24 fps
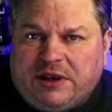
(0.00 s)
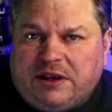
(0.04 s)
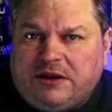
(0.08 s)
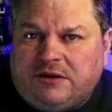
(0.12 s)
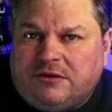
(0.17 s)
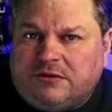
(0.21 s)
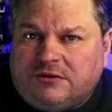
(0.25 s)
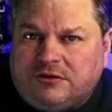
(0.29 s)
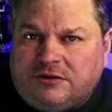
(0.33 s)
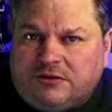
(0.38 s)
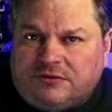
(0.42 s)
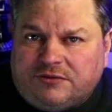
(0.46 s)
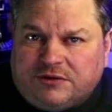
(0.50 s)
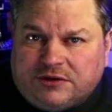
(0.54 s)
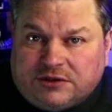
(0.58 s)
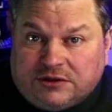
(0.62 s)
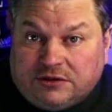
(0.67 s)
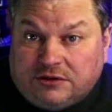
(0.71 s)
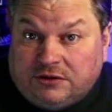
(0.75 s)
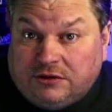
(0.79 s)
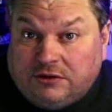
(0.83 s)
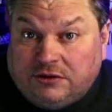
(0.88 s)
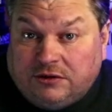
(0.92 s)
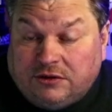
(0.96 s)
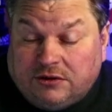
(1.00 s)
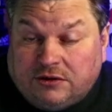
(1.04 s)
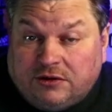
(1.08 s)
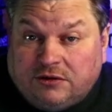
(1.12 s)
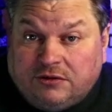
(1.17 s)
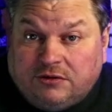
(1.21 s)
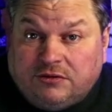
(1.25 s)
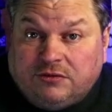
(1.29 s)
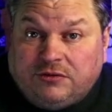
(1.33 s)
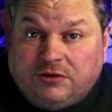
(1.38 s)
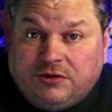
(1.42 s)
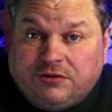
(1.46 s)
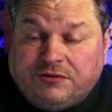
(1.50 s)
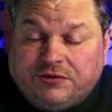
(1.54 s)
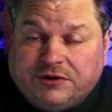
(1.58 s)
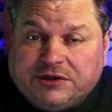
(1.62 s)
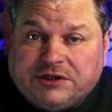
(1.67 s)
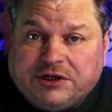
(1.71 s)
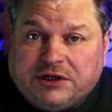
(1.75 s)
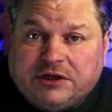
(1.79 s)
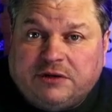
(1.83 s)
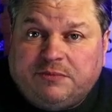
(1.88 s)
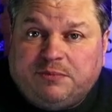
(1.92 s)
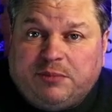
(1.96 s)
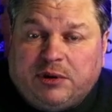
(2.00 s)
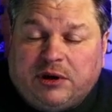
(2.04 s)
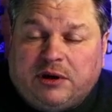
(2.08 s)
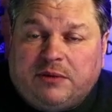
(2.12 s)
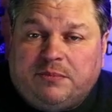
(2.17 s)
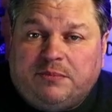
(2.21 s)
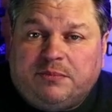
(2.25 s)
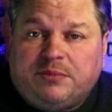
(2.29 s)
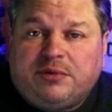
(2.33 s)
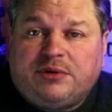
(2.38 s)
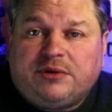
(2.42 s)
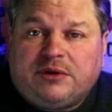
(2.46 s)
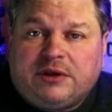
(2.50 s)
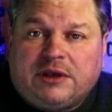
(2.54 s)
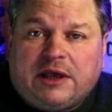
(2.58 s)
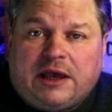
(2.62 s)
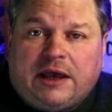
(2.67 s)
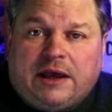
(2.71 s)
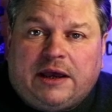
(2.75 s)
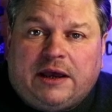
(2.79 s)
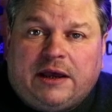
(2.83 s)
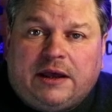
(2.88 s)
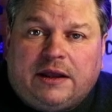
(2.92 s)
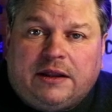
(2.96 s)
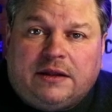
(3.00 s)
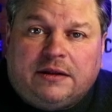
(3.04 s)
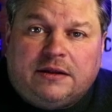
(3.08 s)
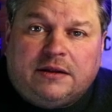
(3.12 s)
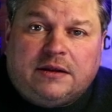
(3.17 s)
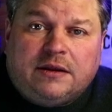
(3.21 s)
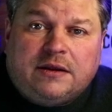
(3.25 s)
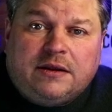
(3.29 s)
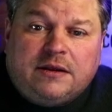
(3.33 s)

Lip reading: on your return pump can